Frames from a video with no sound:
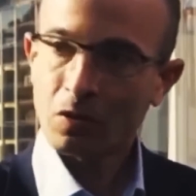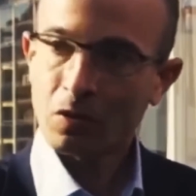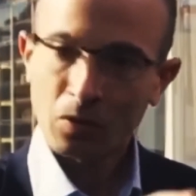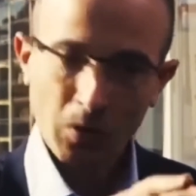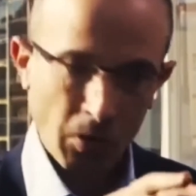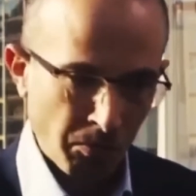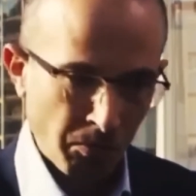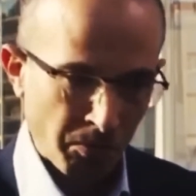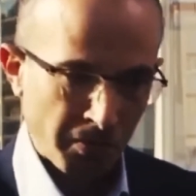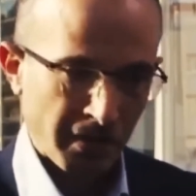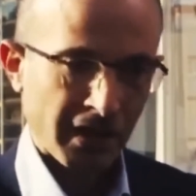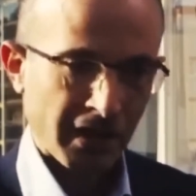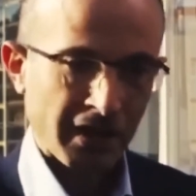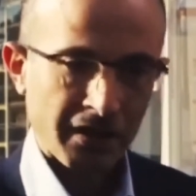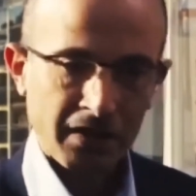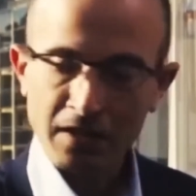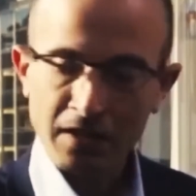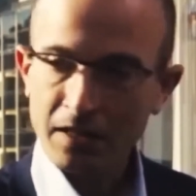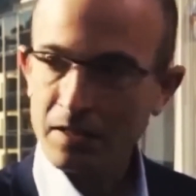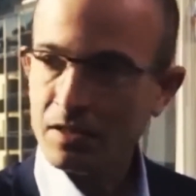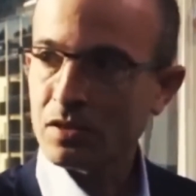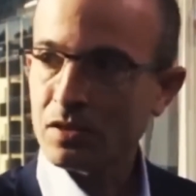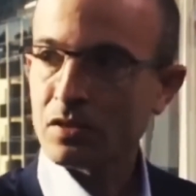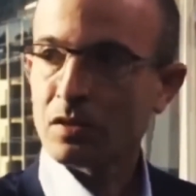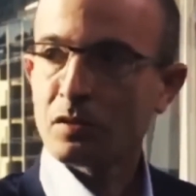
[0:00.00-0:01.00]

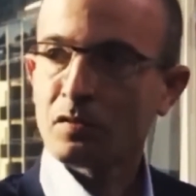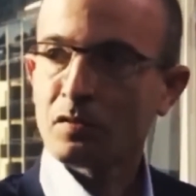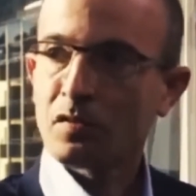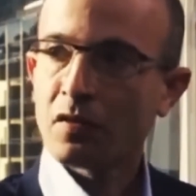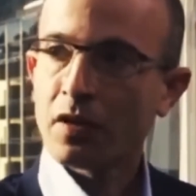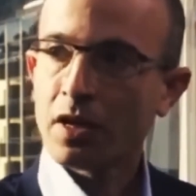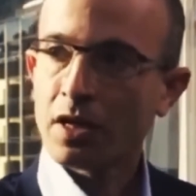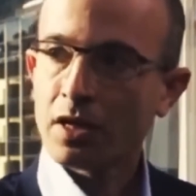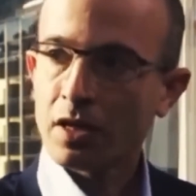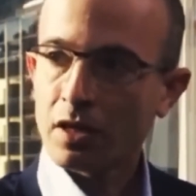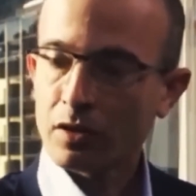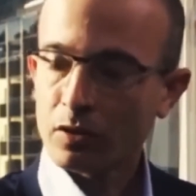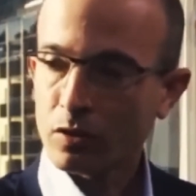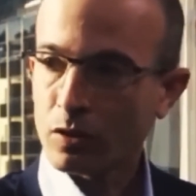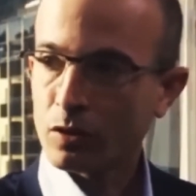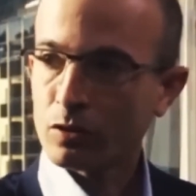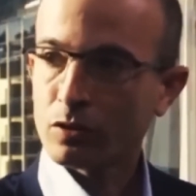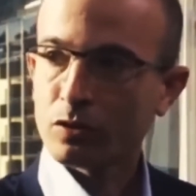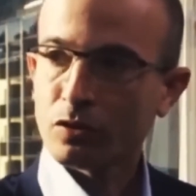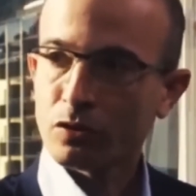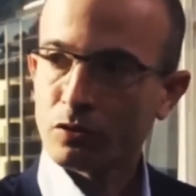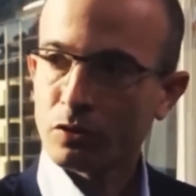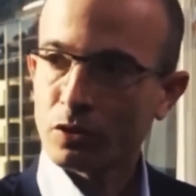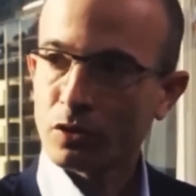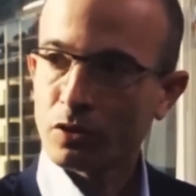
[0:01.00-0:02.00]
completely survey and
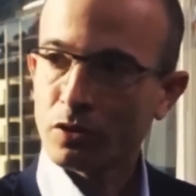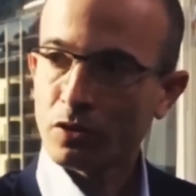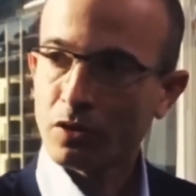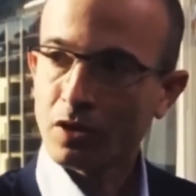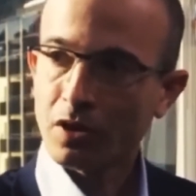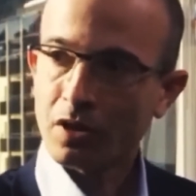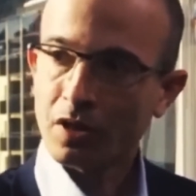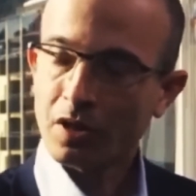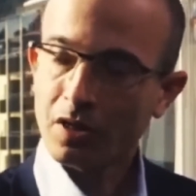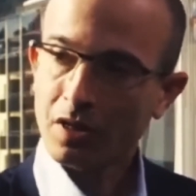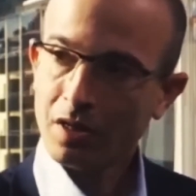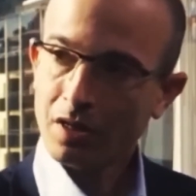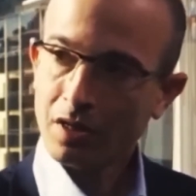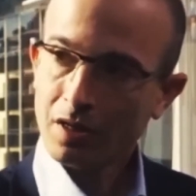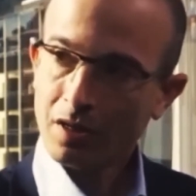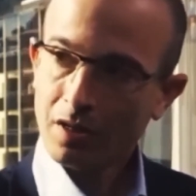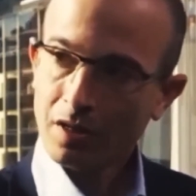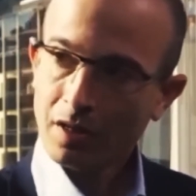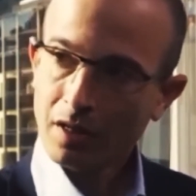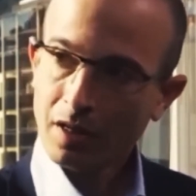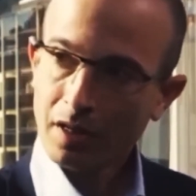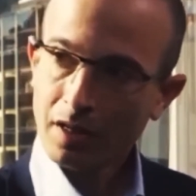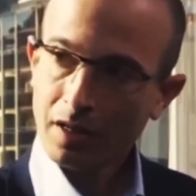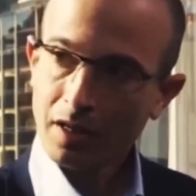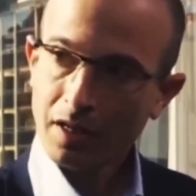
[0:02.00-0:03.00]
control
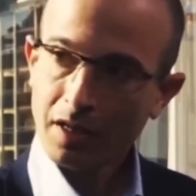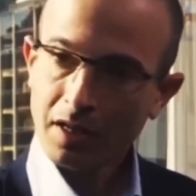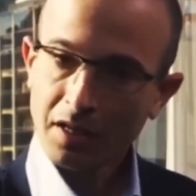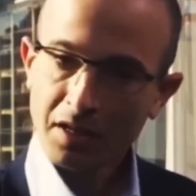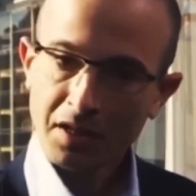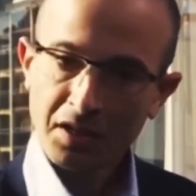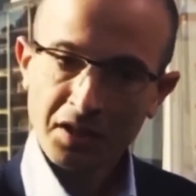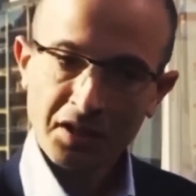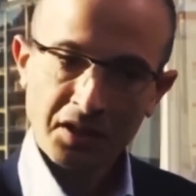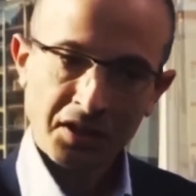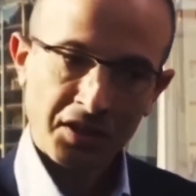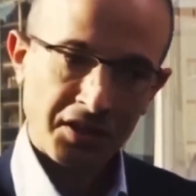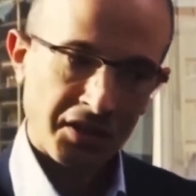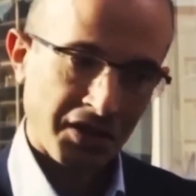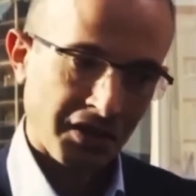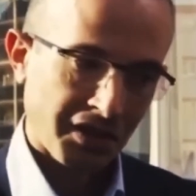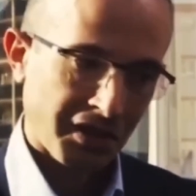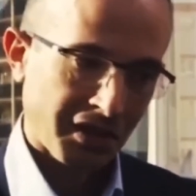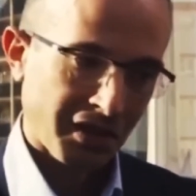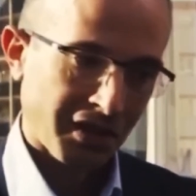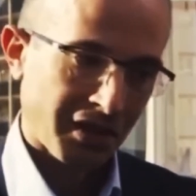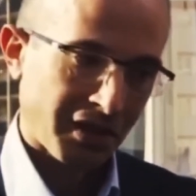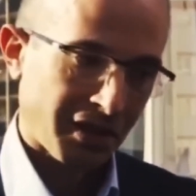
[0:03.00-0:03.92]
a